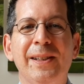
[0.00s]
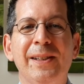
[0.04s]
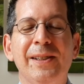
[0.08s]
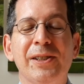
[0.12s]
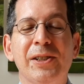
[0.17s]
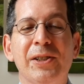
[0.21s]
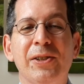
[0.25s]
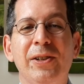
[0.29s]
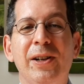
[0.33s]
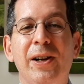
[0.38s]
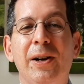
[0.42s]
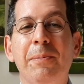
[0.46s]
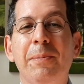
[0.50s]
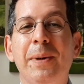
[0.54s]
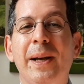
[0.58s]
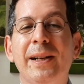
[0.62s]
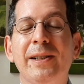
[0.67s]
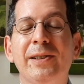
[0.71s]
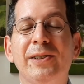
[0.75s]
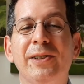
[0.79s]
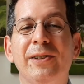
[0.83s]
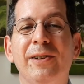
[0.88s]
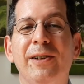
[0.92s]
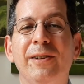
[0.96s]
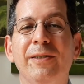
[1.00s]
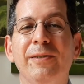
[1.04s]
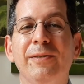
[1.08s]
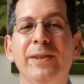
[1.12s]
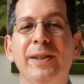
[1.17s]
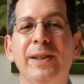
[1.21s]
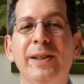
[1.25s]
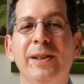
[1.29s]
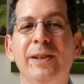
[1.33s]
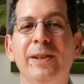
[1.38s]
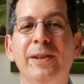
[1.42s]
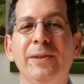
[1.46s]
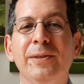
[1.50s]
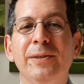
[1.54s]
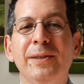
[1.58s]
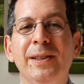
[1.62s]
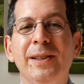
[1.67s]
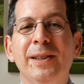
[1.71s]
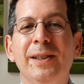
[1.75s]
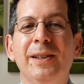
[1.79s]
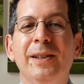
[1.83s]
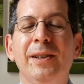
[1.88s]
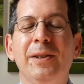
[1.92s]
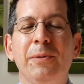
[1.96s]
So now back to our video,
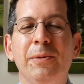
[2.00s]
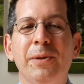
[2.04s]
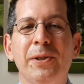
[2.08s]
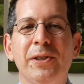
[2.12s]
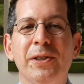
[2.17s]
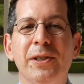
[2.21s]
which